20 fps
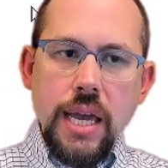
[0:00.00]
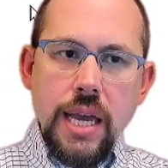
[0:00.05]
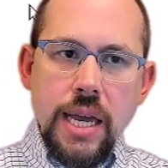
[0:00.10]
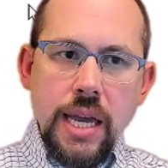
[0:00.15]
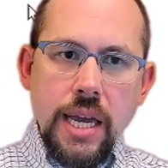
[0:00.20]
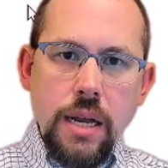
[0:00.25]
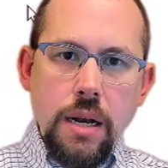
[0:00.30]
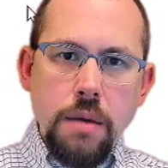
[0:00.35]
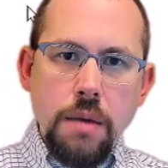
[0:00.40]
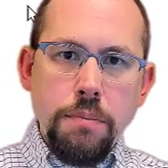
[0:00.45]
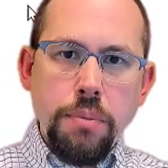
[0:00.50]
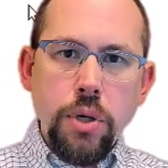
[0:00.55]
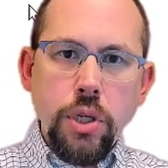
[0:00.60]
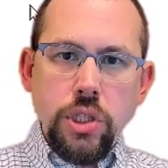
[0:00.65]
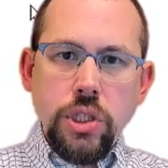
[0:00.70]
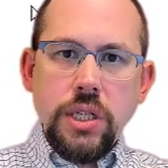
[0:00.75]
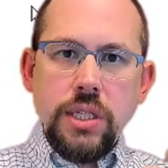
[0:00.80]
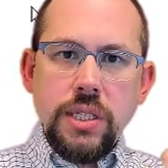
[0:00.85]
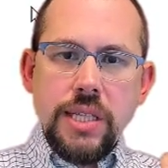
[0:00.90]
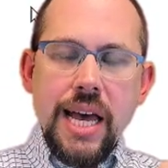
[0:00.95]
it
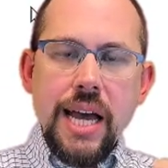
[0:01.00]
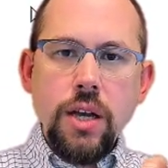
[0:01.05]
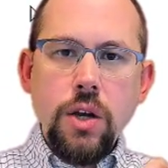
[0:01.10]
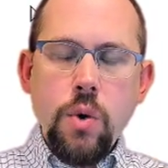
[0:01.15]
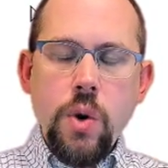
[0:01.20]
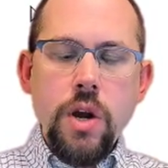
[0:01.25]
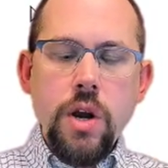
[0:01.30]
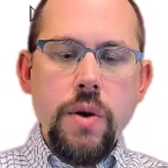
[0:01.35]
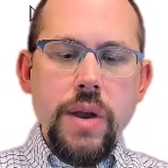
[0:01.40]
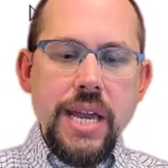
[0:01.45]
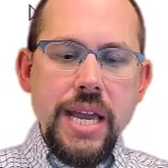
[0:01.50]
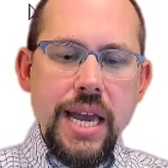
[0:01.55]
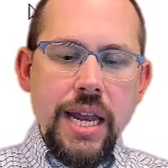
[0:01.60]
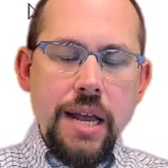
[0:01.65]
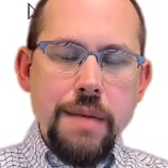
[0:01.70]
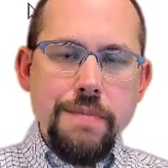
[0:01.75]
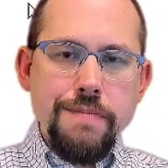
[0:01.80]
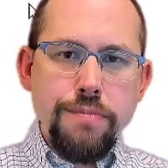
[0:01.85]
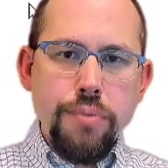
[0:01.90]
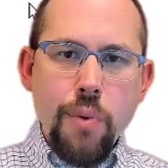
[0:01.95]
pushes that query and
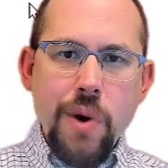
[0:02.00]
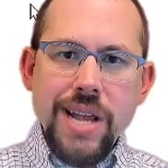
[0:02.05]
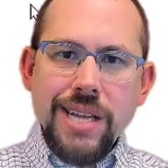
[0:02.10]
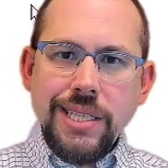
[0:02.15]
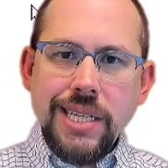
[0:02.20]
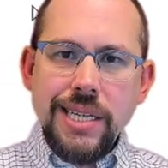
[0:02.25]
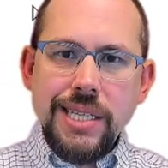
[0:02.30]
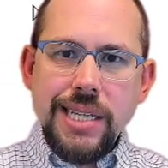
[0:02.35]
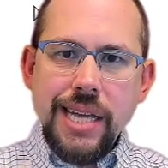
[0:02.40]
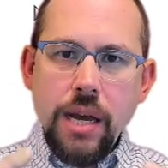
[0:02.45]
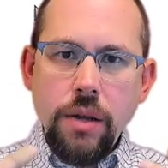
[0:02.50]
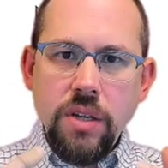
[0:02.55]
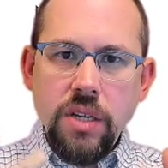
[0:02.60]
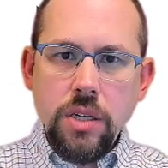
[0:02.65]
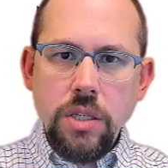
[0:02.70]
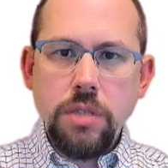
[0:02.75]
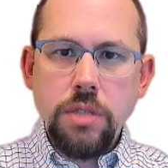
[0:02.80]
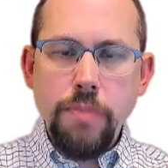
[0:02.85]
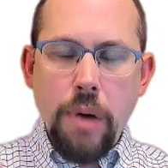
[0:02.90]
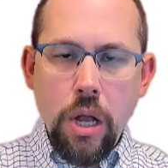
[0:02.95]
it breaks it down
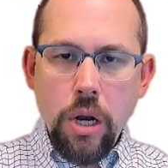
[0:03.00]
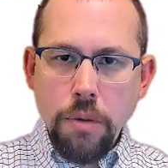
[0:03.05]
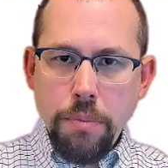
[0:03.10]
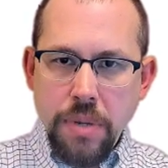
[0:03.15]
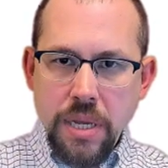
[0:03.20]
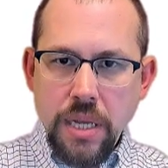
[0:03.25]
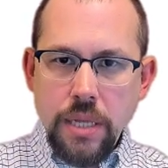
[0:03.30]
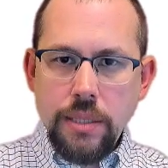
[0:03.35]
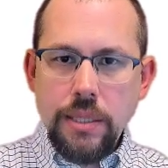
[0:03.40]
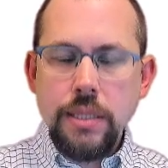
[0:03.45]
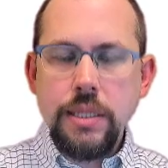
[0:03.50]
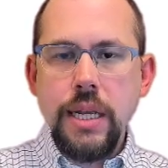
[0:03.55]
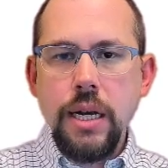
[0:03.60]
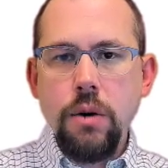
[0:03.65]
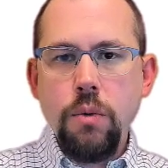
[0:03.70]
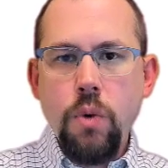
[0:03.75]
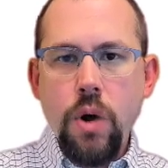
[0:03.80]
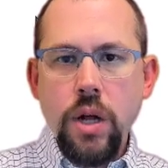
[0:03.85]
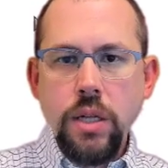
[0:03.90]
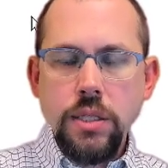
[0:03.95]
into smaller pieces and
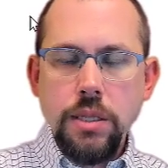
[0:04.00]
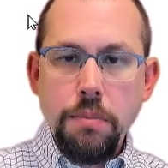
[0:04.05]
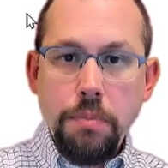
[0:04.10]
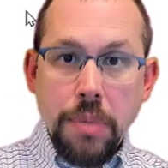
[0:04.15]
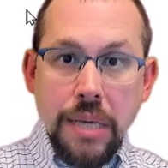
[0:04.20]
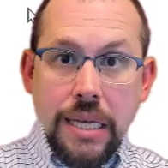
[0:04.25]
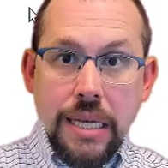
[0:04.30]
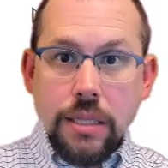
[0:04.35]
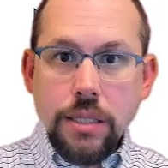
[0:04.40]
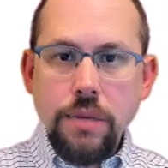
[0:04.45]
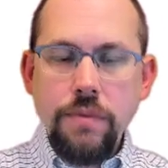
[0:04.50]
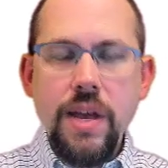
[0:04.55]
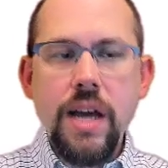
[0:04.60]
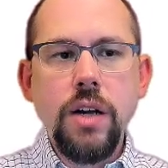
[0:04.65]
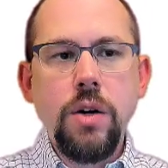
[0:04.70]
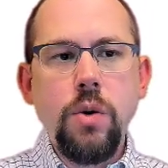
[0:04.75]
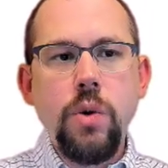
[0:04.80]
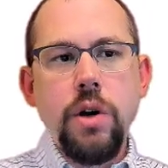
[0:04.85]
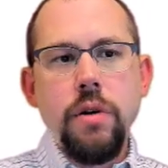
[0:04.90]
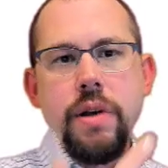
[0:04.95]
it runs a piece of
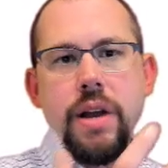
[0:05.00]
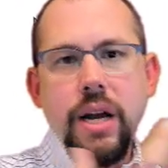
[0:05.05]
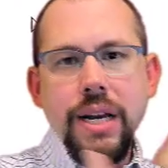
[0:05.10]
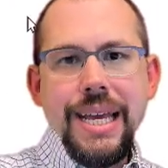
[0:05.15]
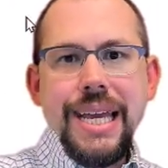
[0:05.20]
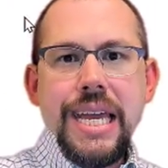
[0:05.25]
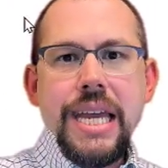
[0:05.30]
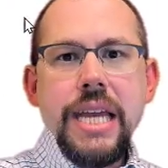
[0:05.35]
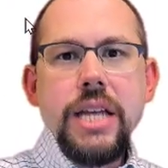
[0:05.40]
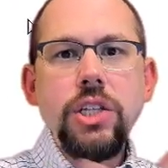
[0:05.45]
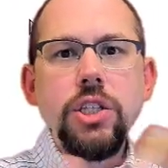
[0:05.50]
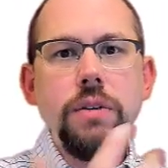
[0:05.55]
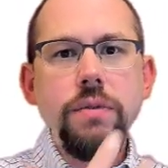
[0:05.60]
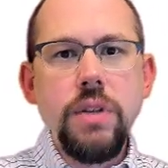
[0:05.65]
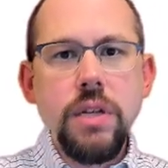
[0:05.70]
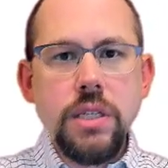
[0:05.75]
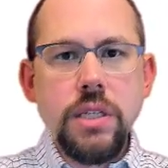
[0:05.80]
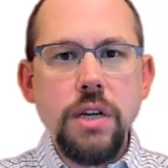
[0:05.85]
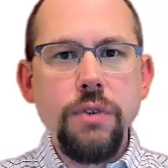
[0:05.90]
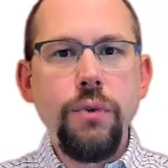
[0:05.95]
that query on each of
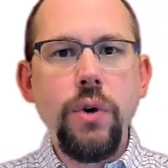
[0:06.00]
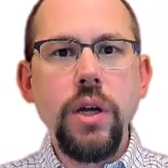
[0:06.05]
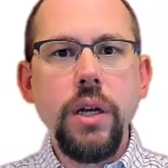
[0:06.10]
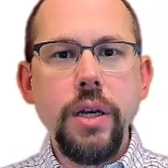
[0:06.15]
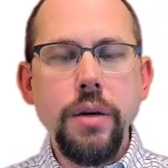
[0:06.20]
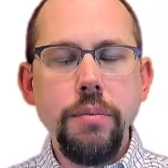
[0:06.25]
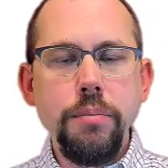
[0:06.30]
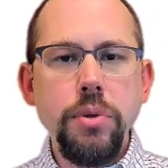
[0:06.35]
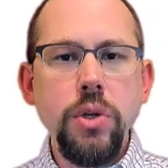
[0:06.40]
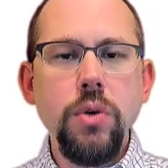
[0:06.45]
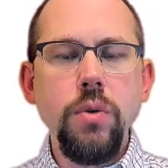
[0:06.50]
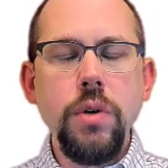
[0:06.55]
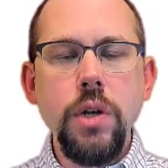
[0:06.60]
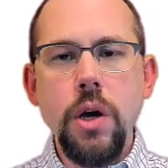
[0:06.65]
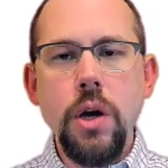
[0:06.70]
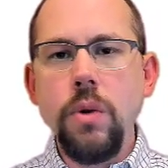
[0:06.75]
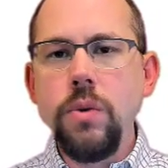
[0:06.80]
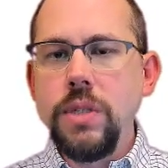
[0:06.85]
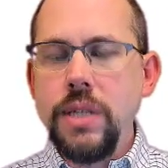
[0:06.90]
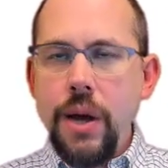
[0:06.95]
the different compute
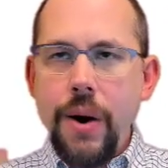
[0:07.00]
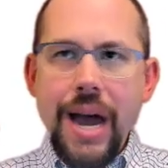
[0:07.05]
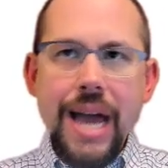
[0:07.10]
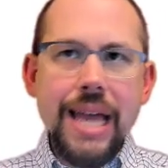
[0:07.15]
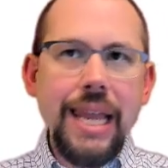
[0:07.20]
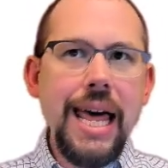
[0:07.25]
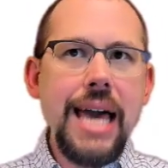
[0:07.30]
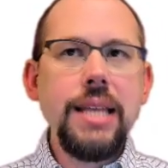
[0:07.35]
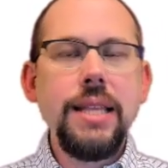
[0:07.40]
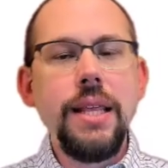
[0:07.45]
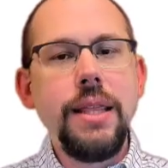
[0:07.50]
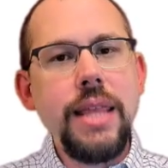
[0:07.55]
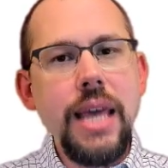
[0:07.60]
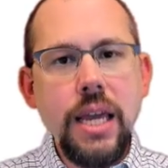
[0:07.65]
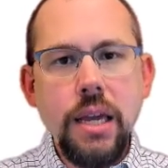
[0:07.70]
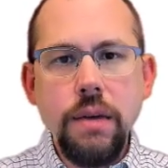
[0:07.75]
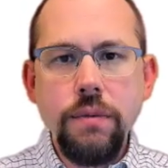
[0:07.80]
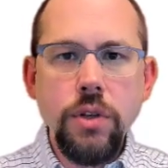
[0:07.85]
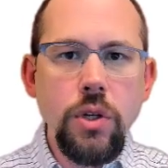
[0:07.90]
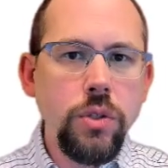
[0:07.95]
nodes. Now I like to
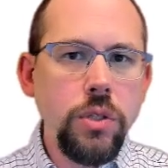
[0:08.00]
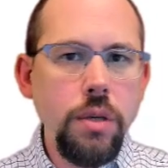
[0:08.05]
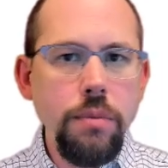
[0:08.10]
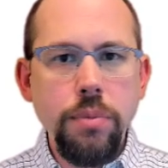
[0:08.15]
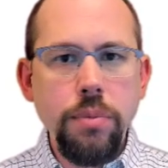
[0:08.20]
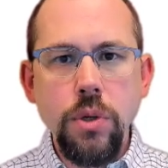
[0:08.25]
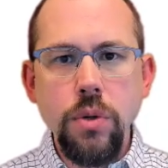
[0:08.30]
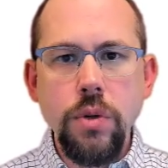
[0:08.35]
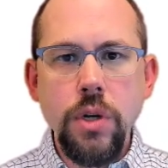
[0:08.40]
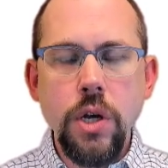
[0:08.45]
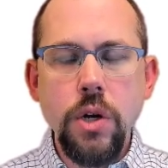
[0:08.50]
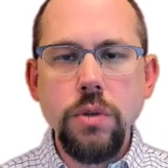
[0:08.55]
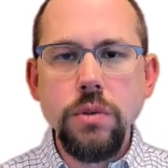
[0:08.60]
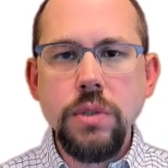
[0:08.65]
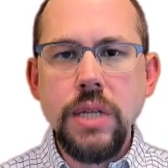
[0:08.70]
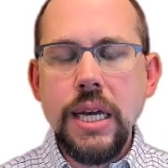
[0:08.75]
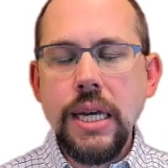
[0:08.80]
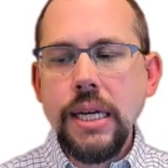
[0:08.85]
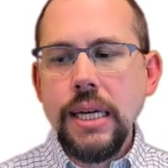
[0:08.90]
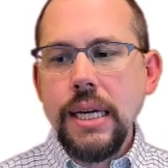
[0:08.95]
think of those compute nodes